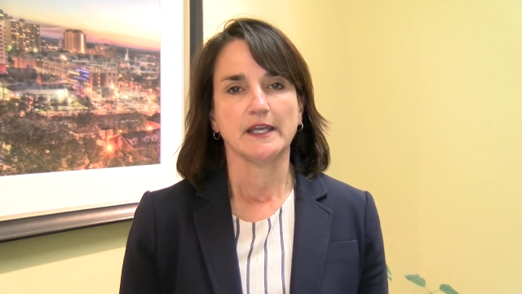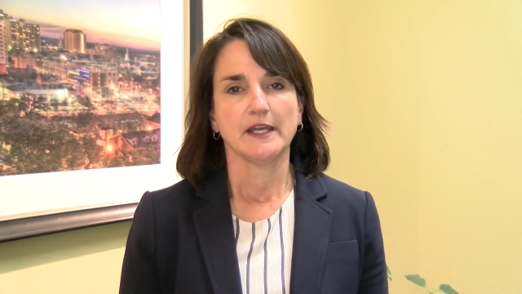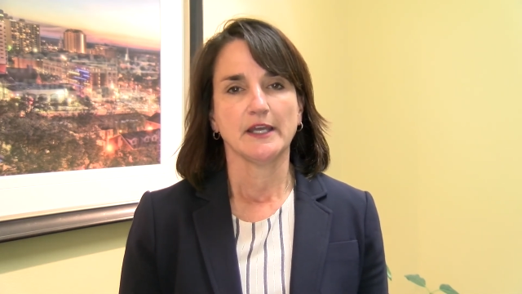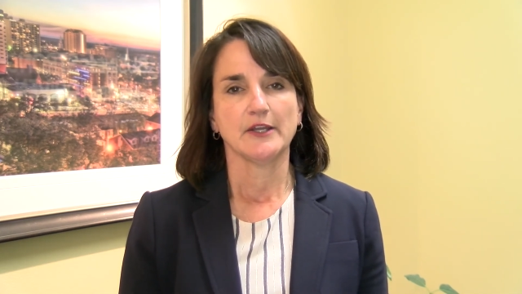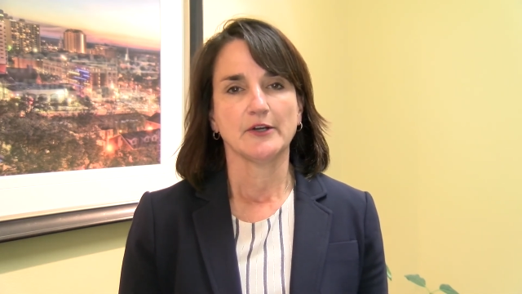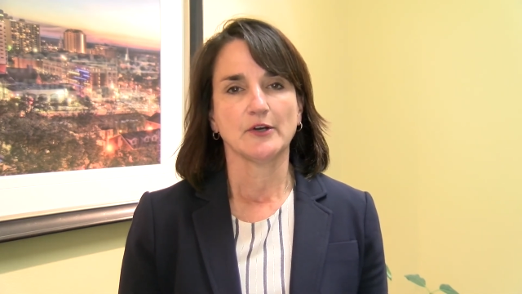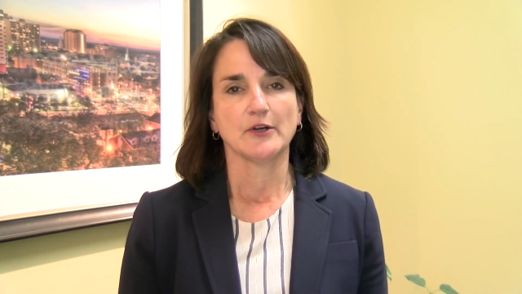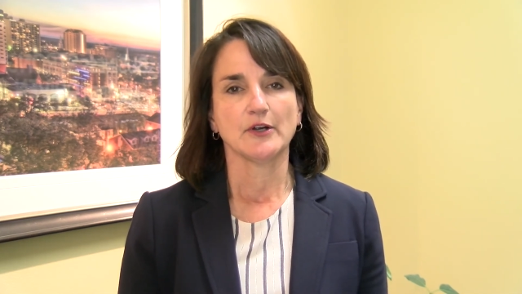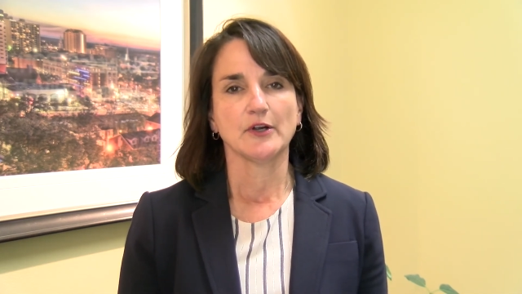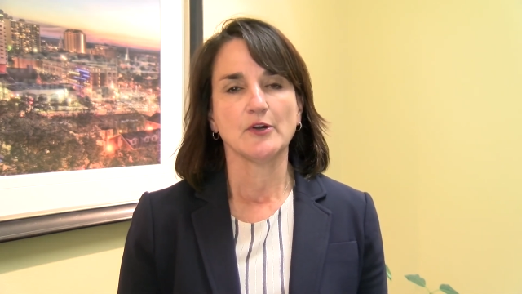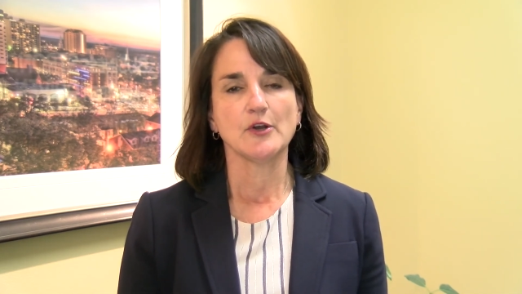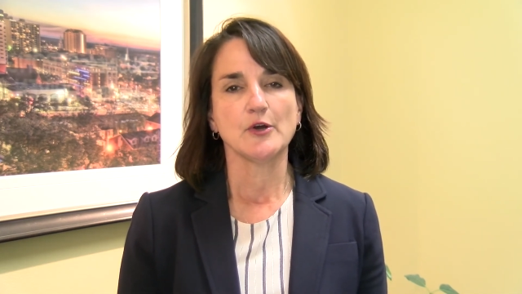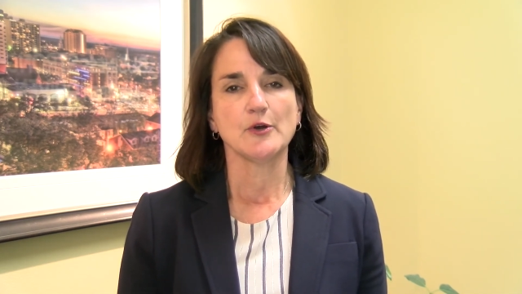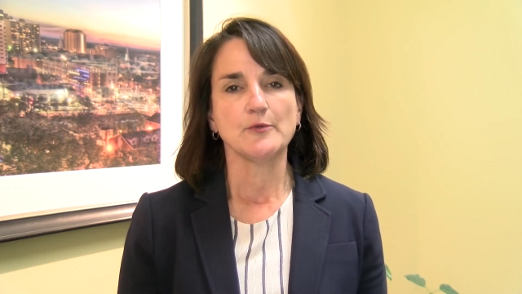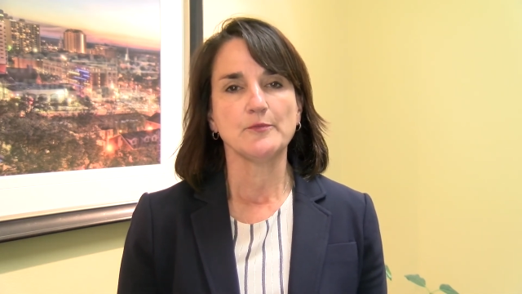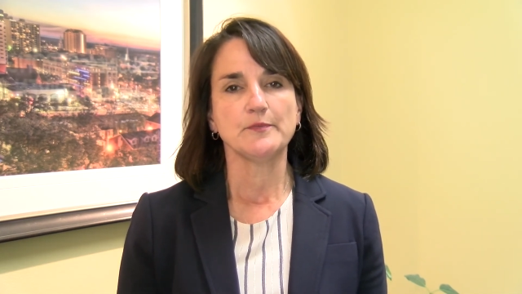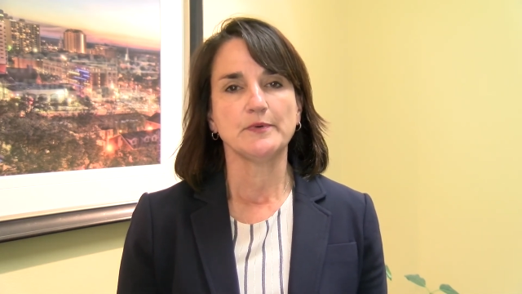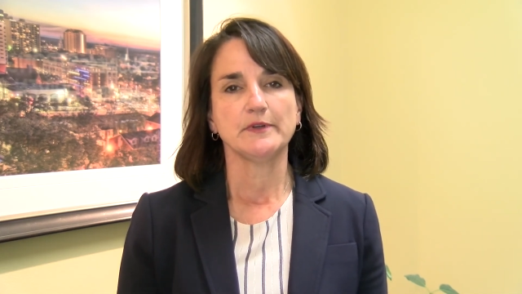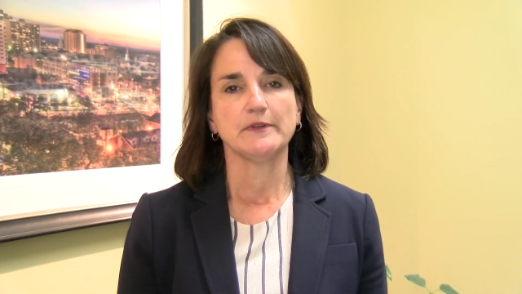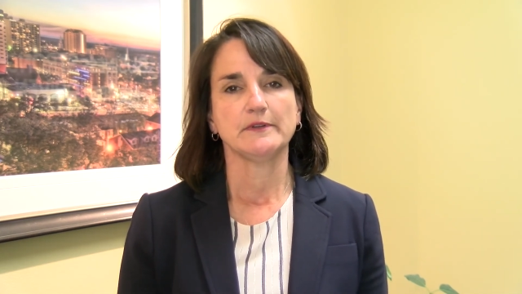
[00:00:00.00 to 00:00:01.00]
and our
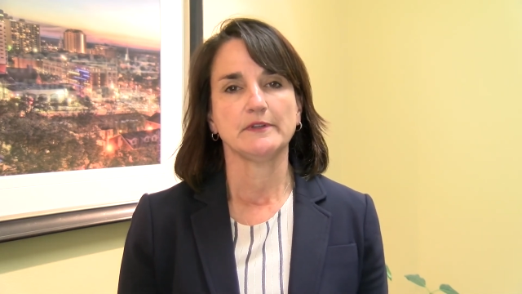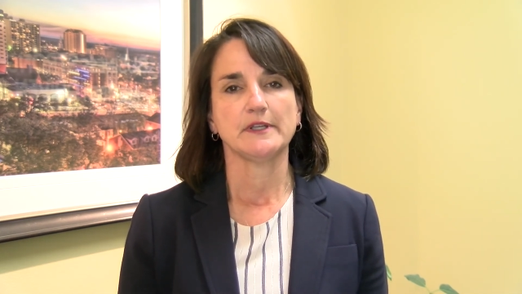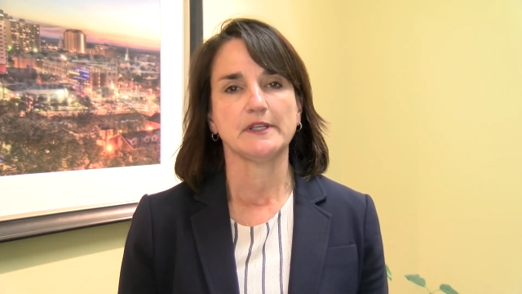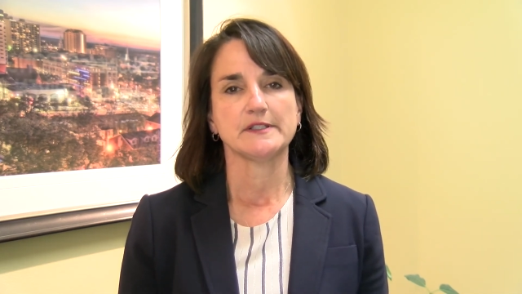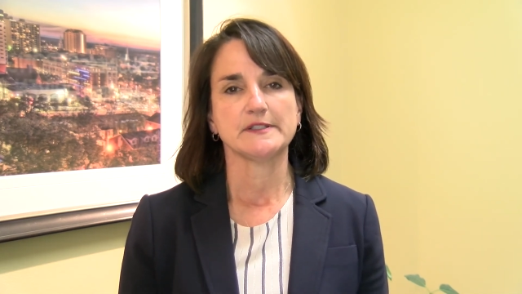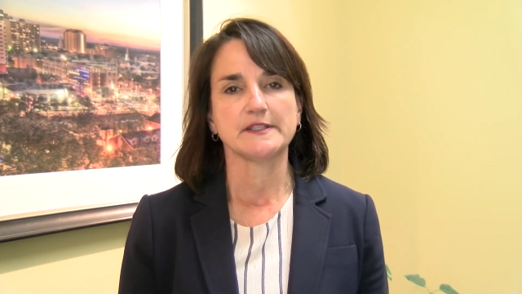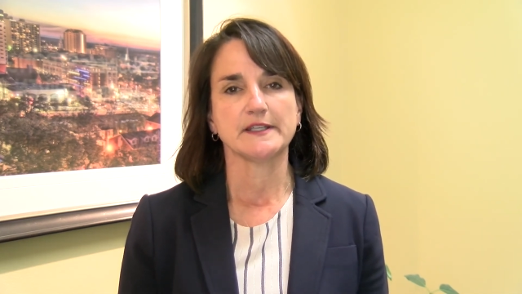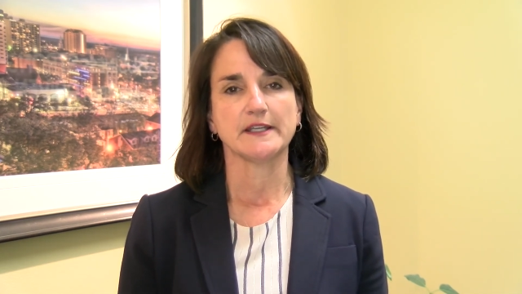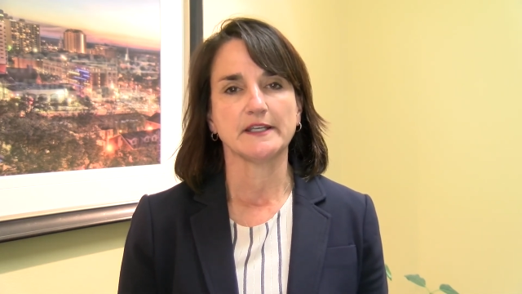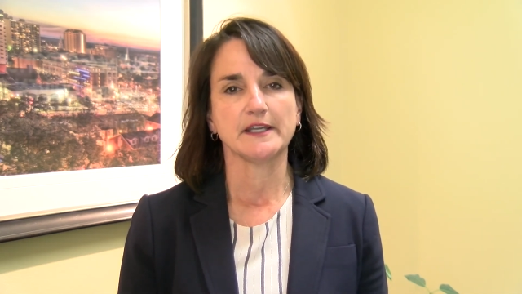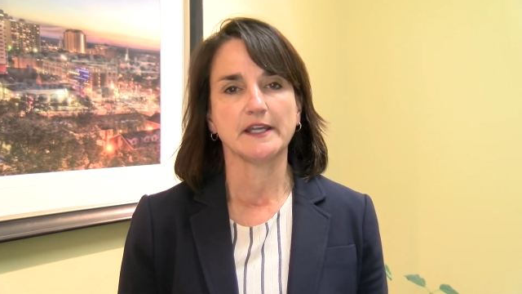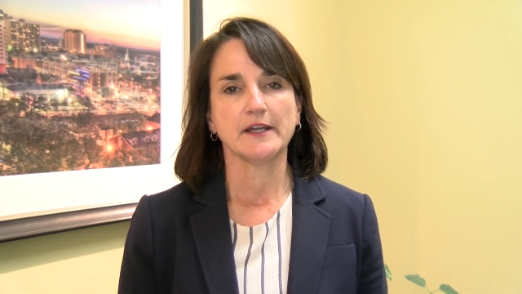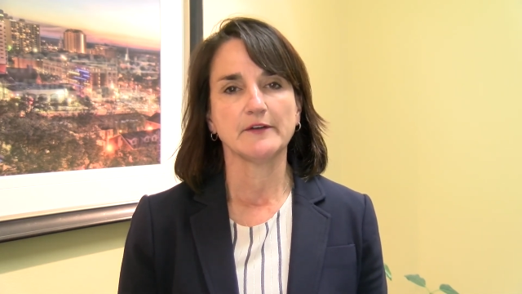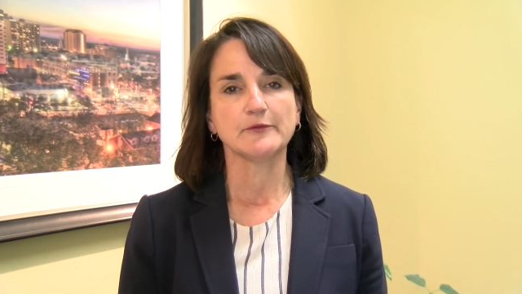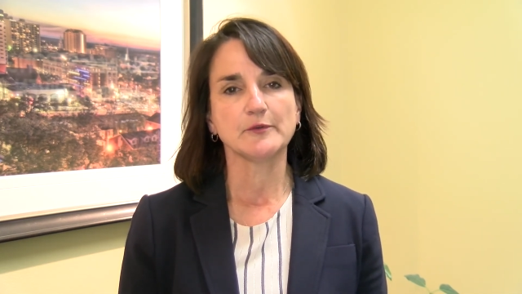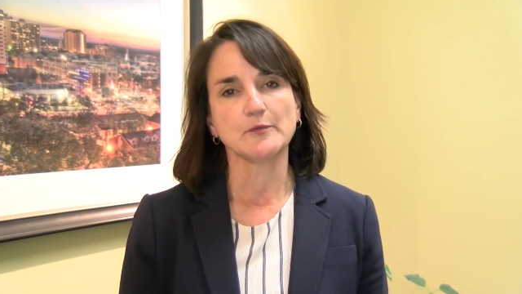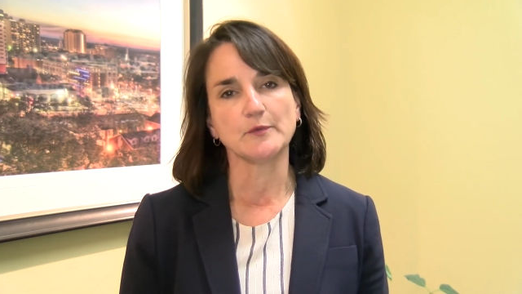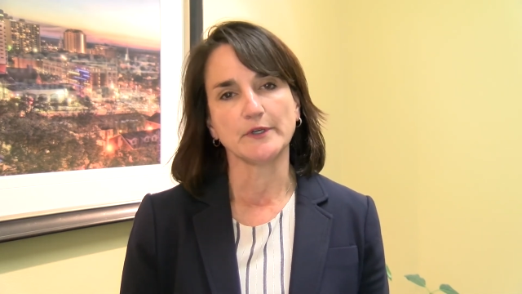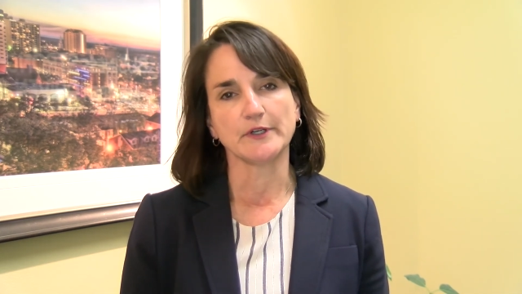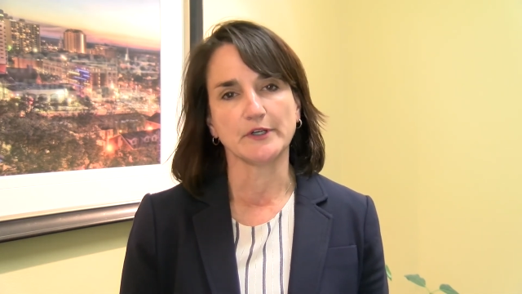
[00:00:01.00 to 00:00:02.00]
hope is that
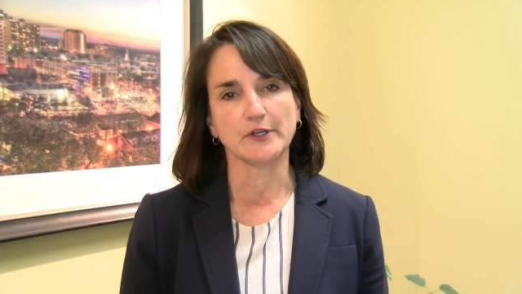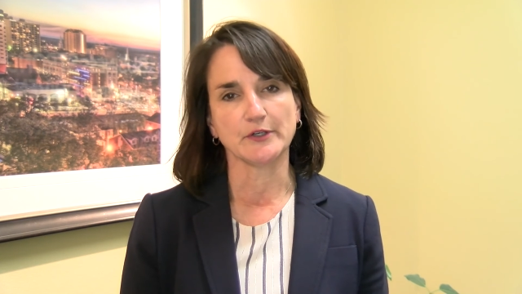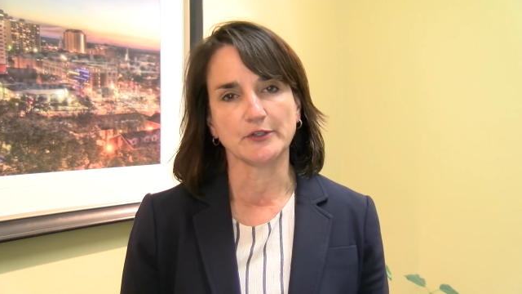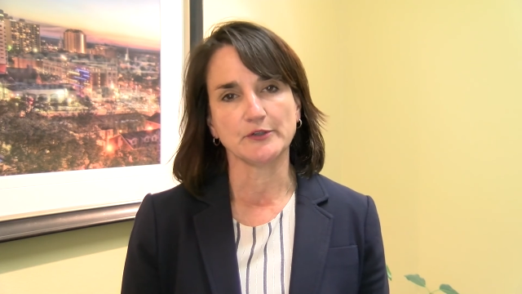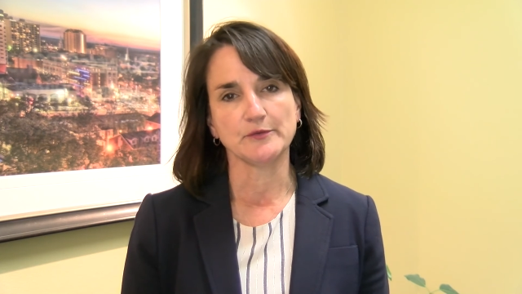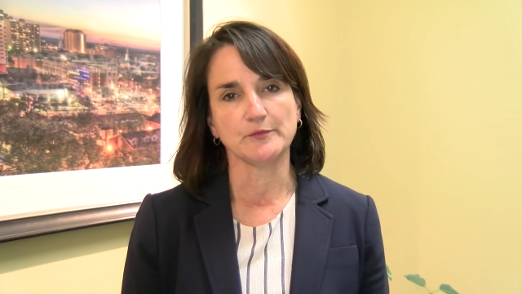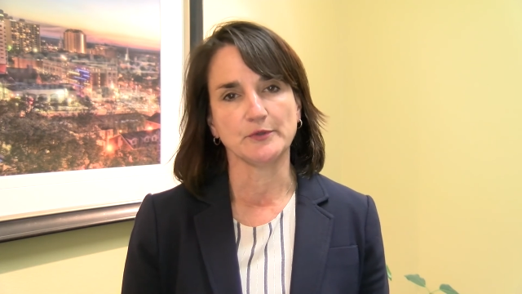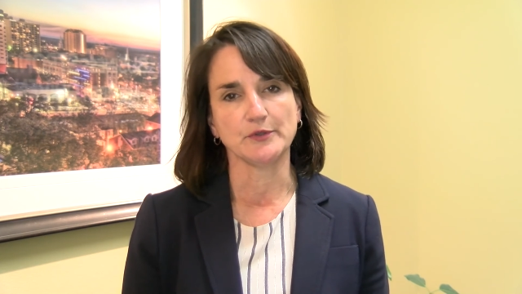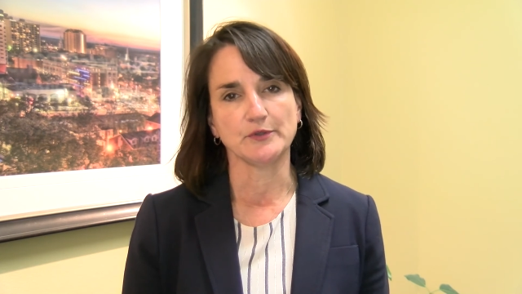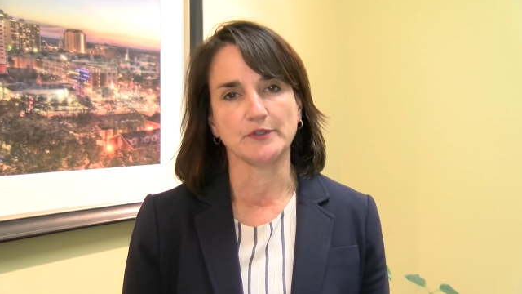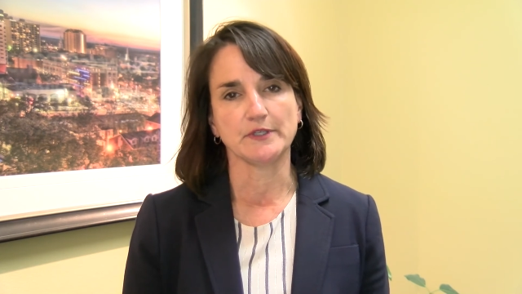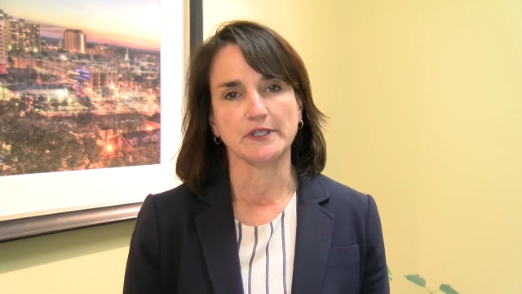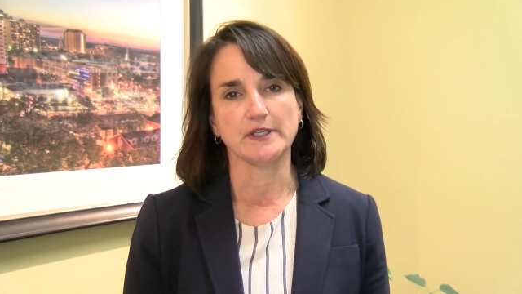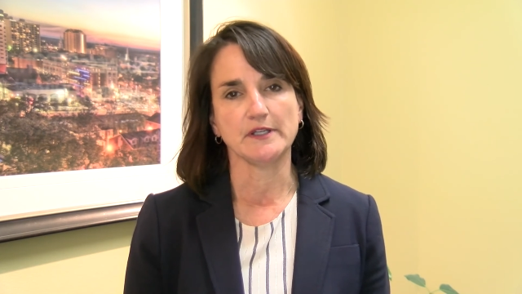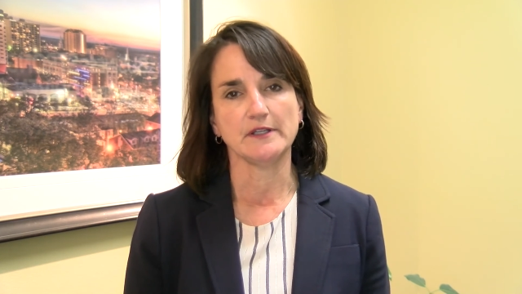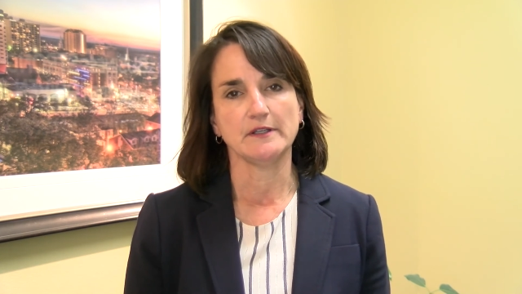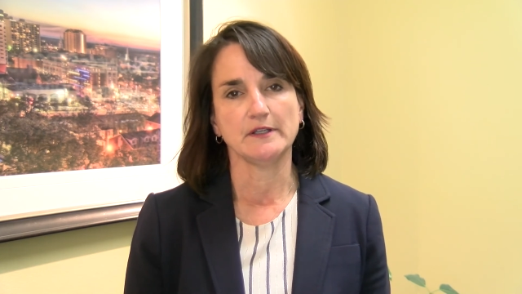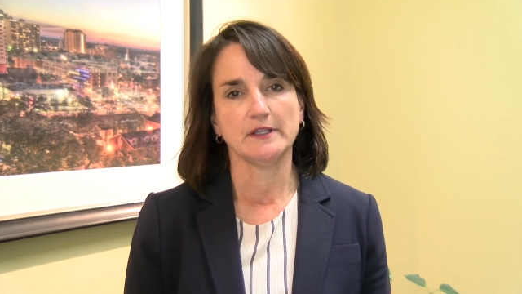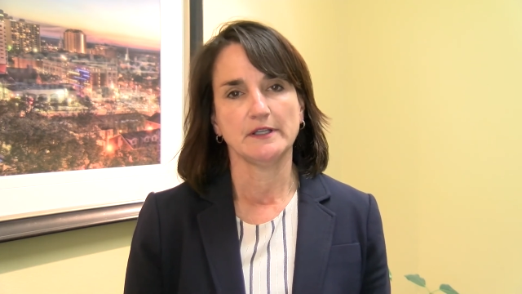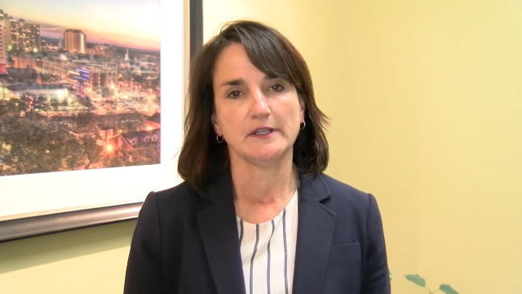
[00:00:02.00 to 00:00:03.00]
everyone in our
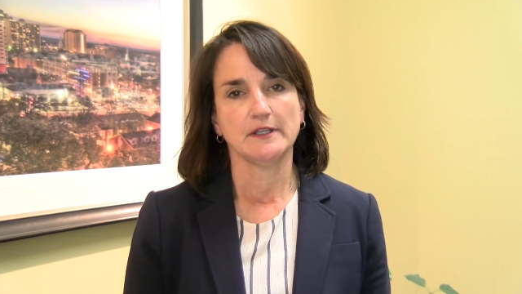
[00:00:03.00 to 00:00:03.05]
community